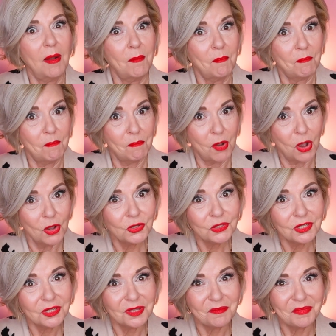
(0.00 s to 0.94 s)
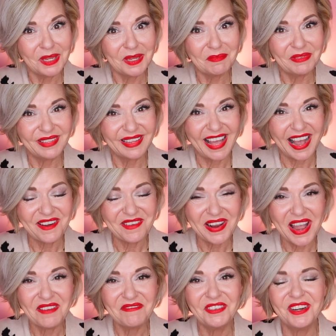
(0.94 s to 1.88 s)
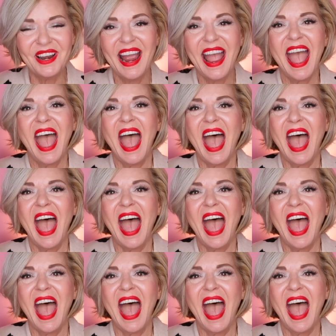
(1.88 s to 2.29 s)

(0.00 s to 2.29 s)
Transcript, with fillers: Most of the people, however,